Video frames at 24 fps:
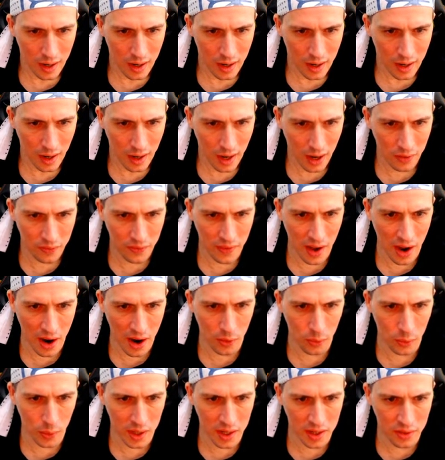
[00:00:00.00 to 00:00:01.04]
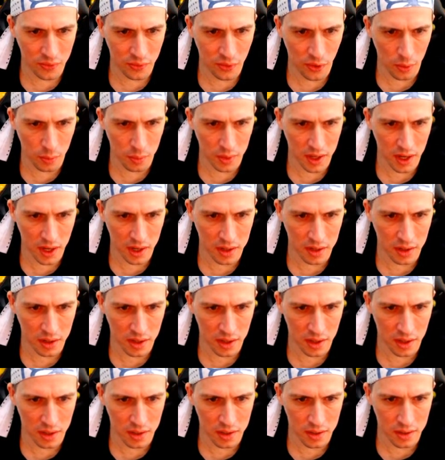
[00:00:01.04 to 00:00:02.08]
How far are we from the end of
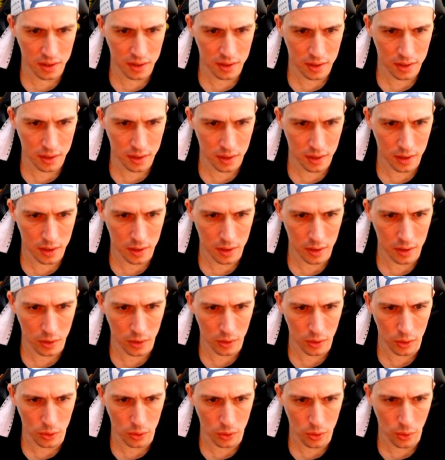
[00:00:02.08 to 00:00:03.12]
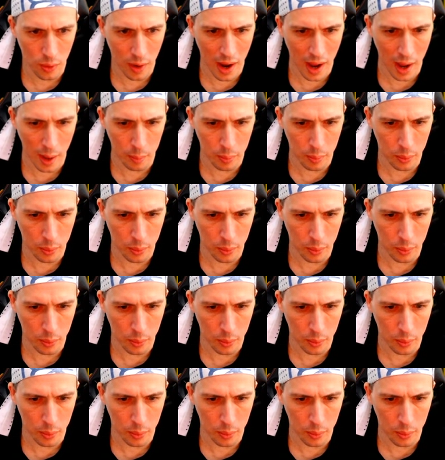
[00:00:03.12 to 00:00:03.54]
the... Oh, crap.